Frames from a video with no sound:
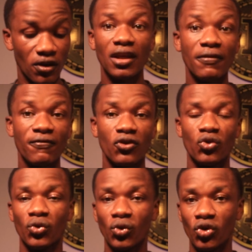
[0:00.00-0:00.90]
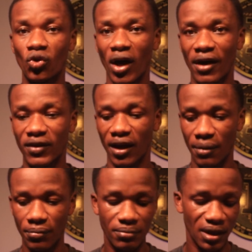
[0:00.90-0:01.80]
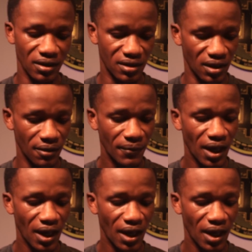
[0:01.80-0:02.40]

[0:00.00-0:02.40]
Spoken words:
if you know you have the capability.